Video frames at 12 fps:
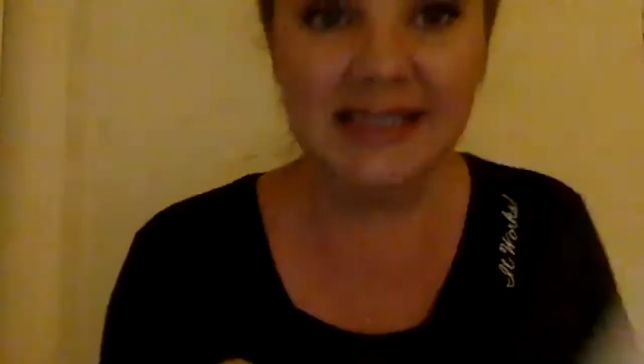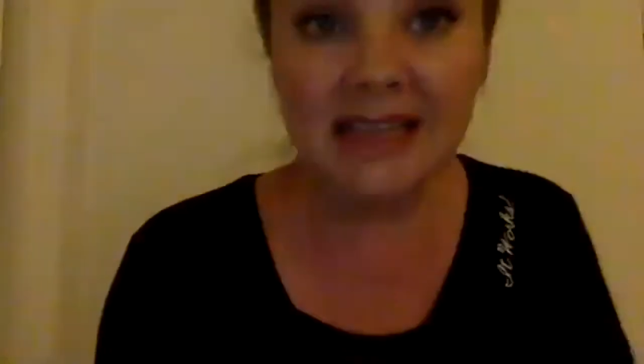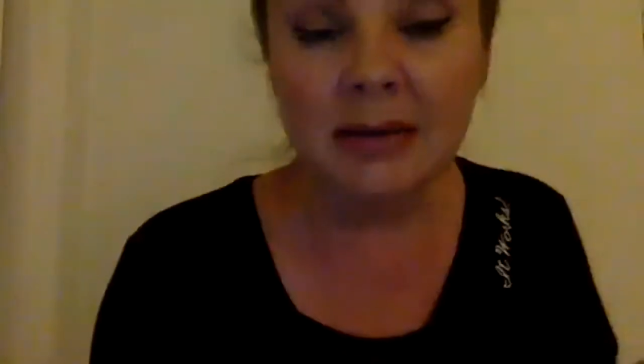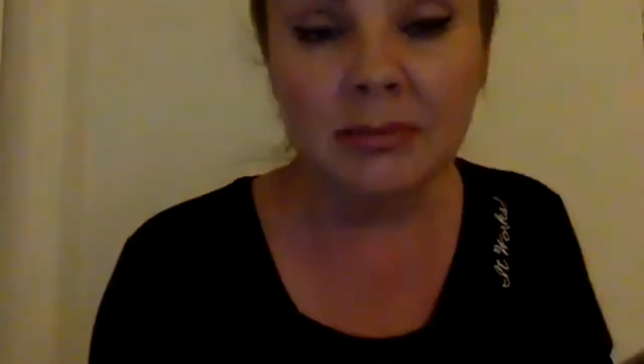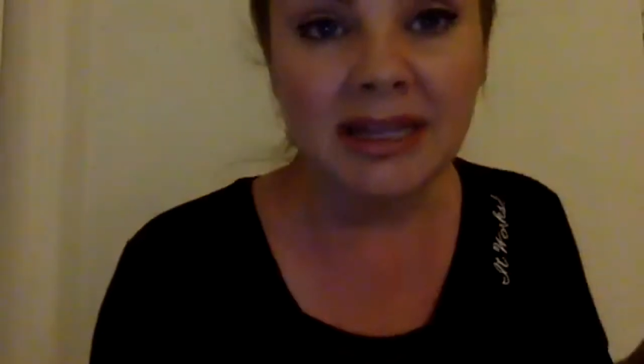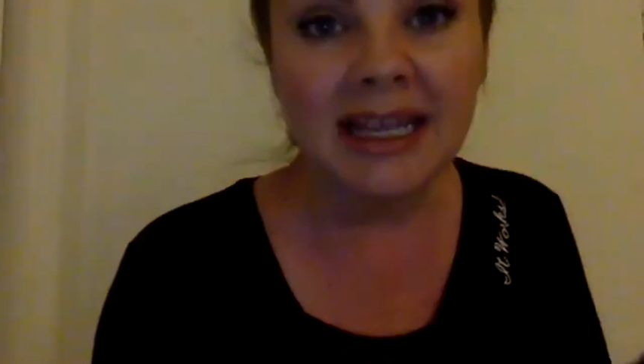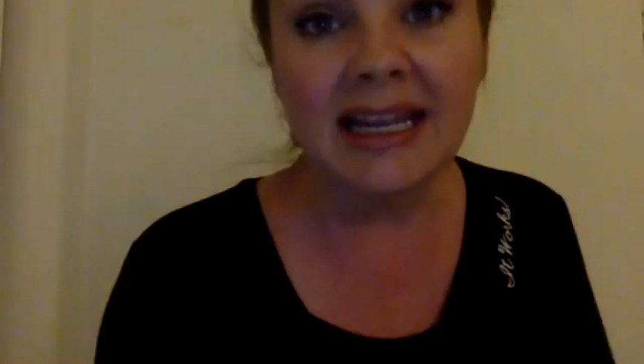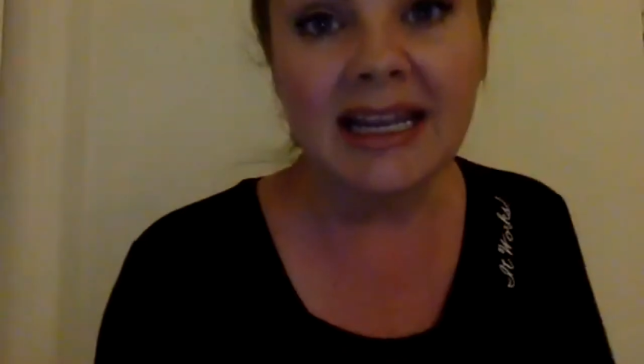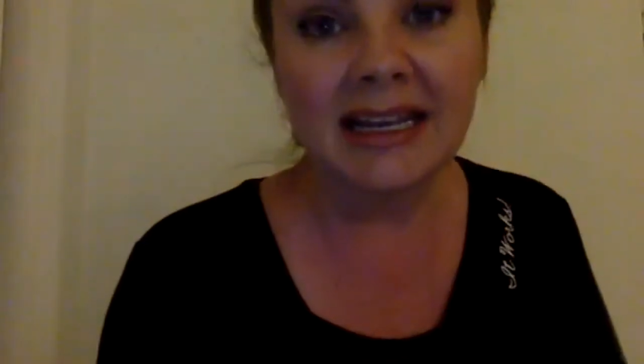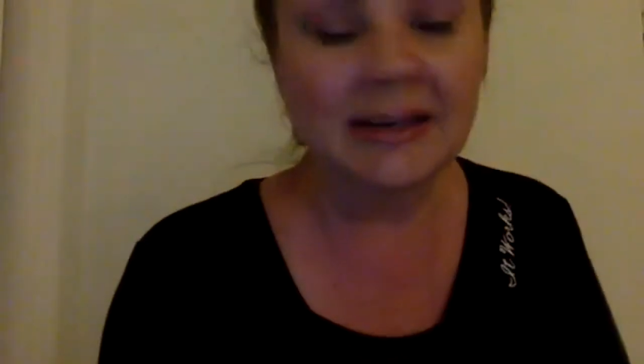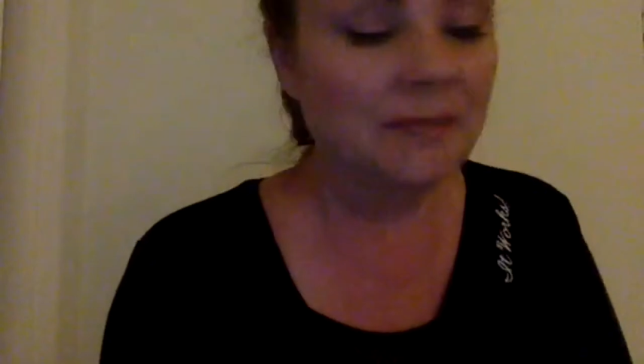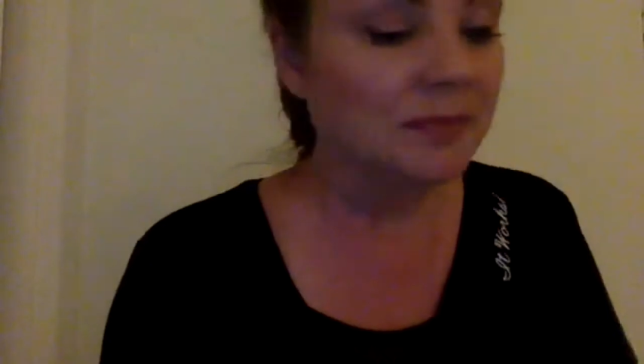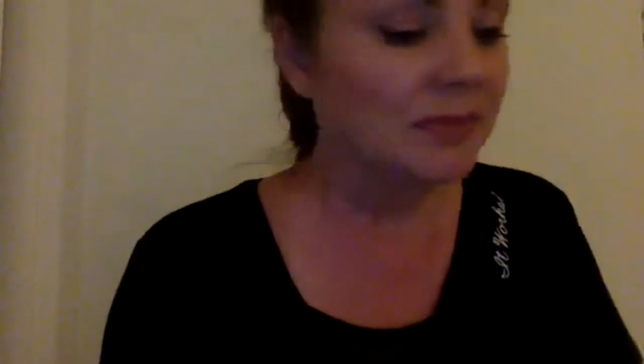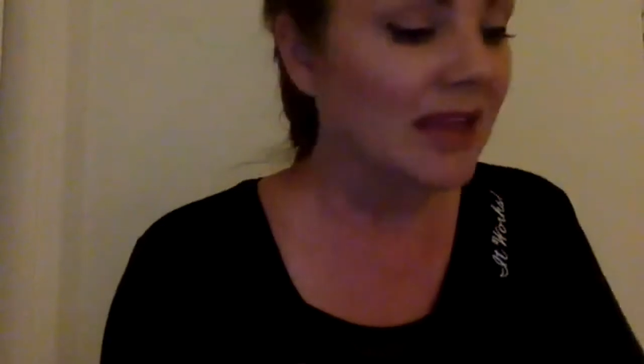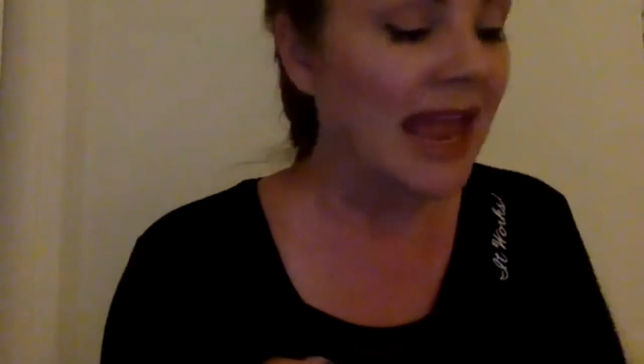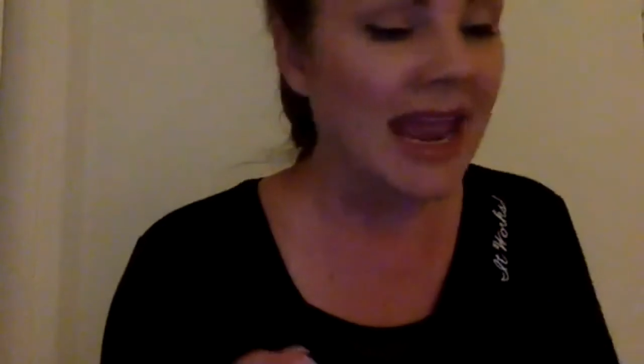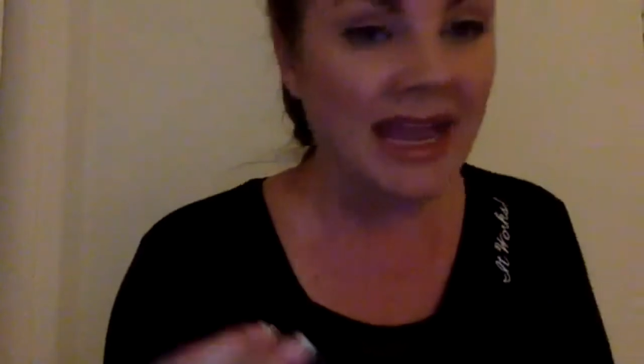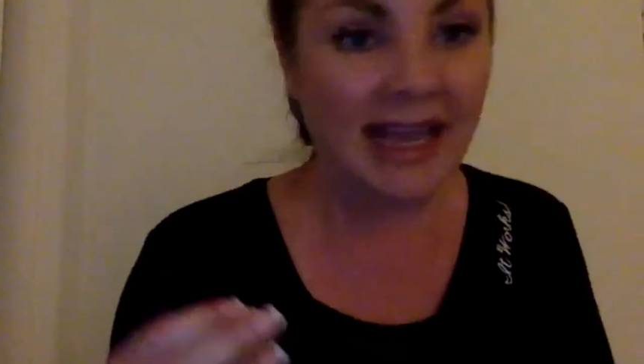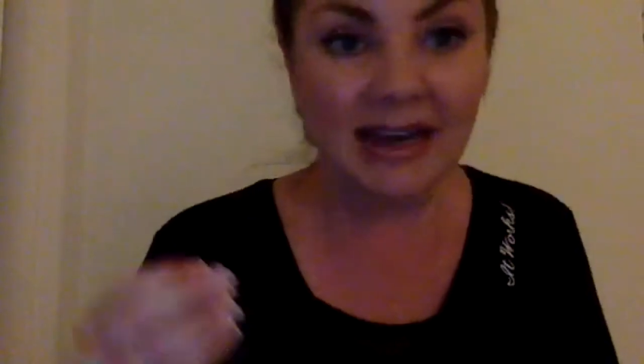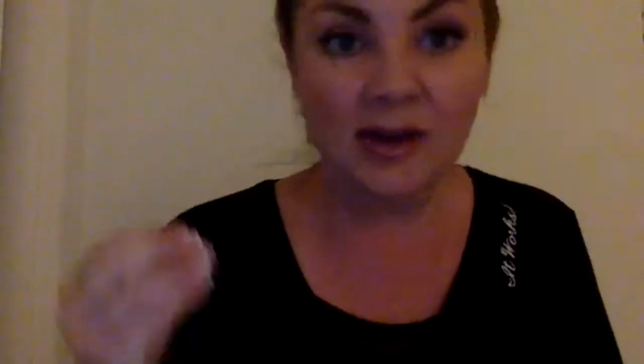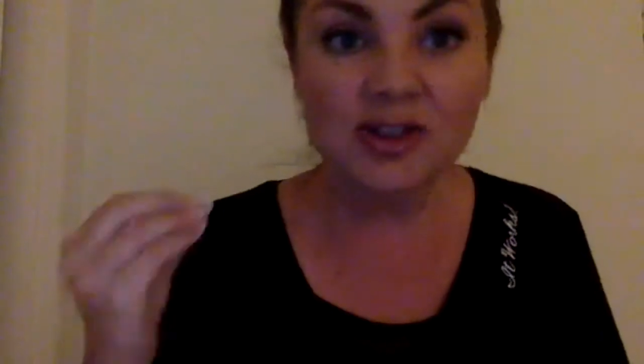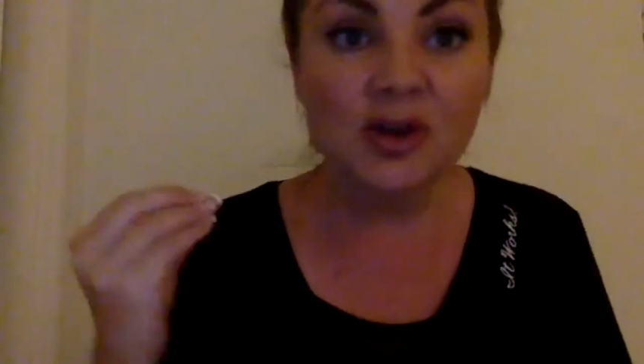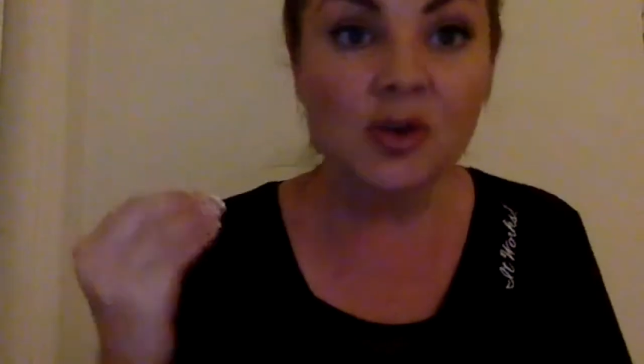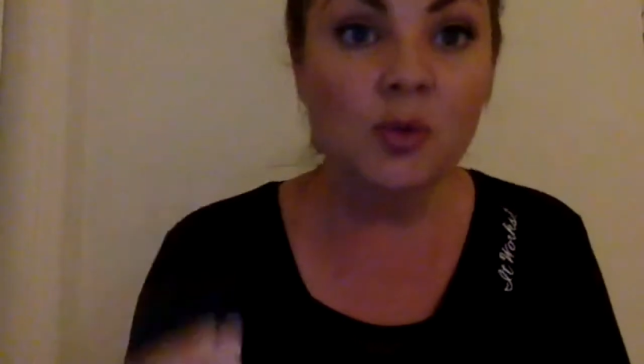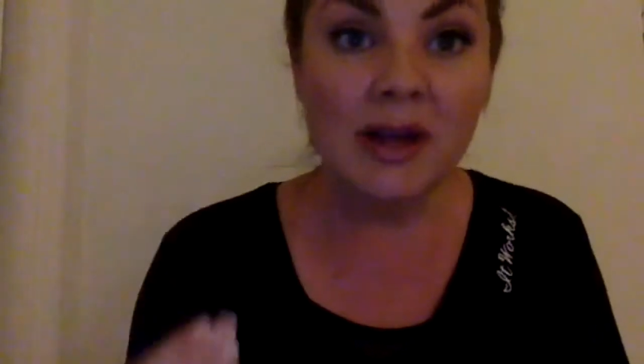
that it's completed. And